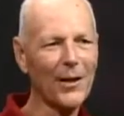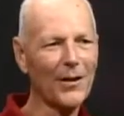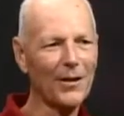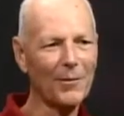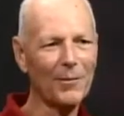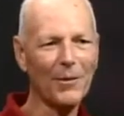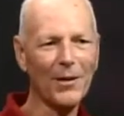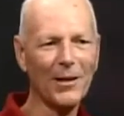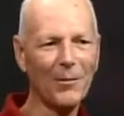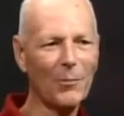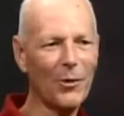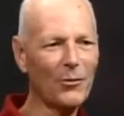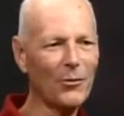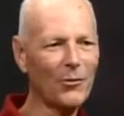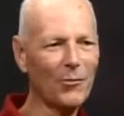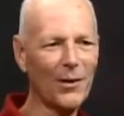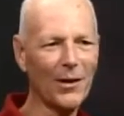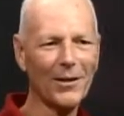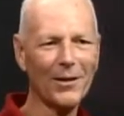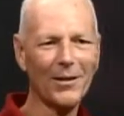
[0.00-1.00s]
In most
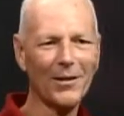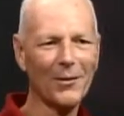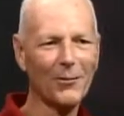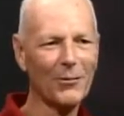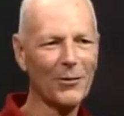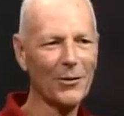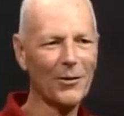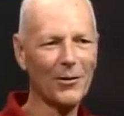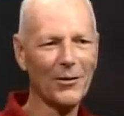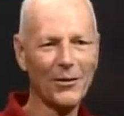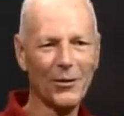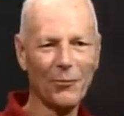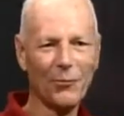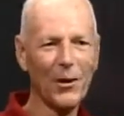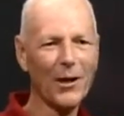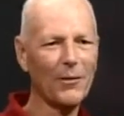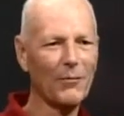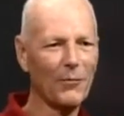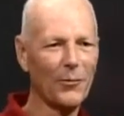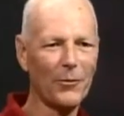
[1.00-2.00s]
cases, it's
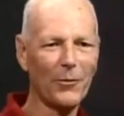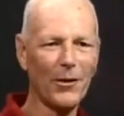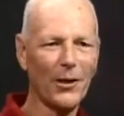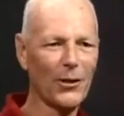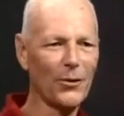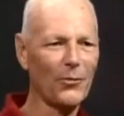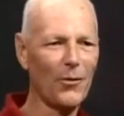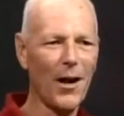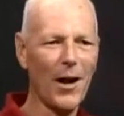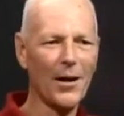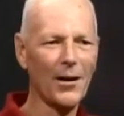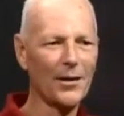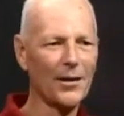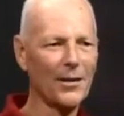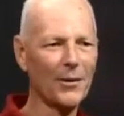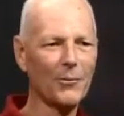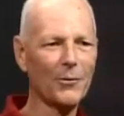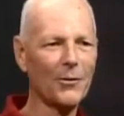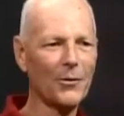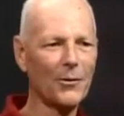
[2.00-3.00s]
great for electronics.
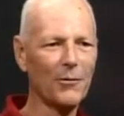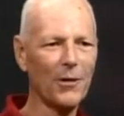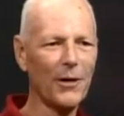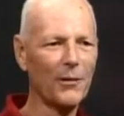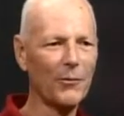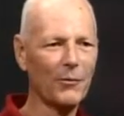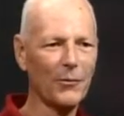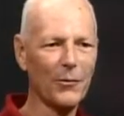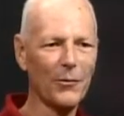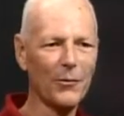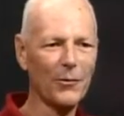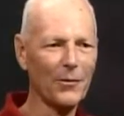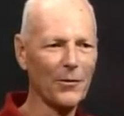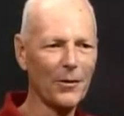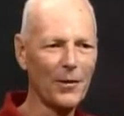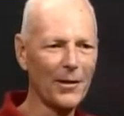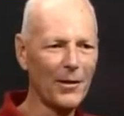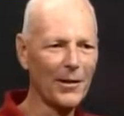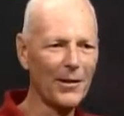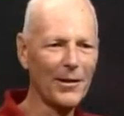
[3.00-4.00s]
It was great
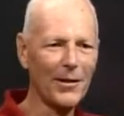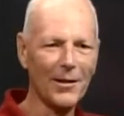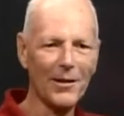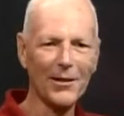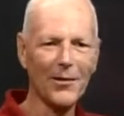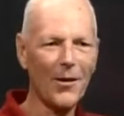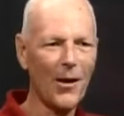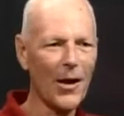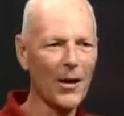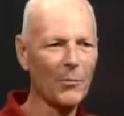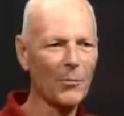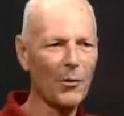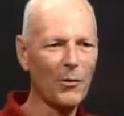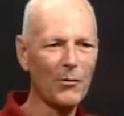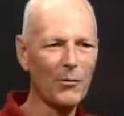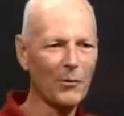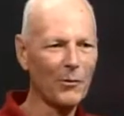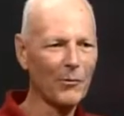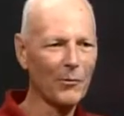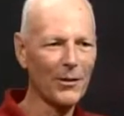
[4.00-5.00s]
for you know,
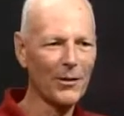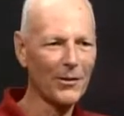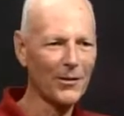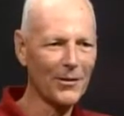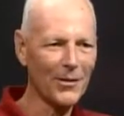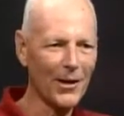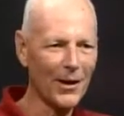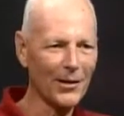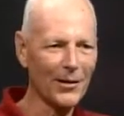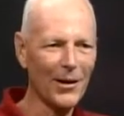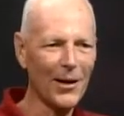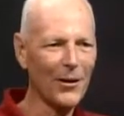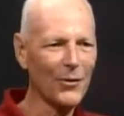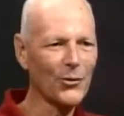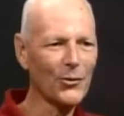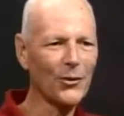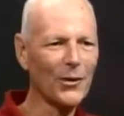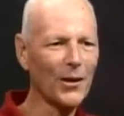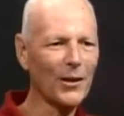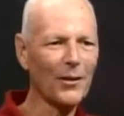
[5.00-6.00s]
automotive and
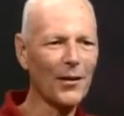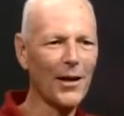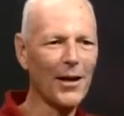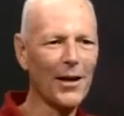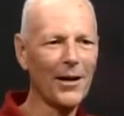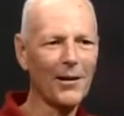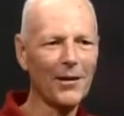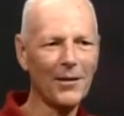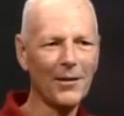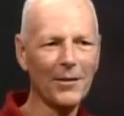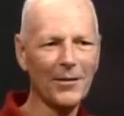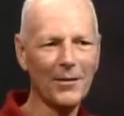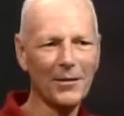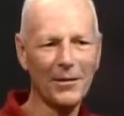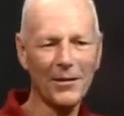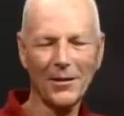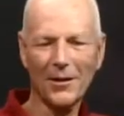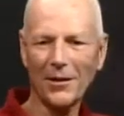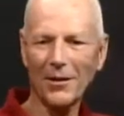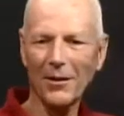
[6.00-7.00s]
technology like that, and
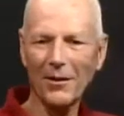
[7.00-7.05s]
all that.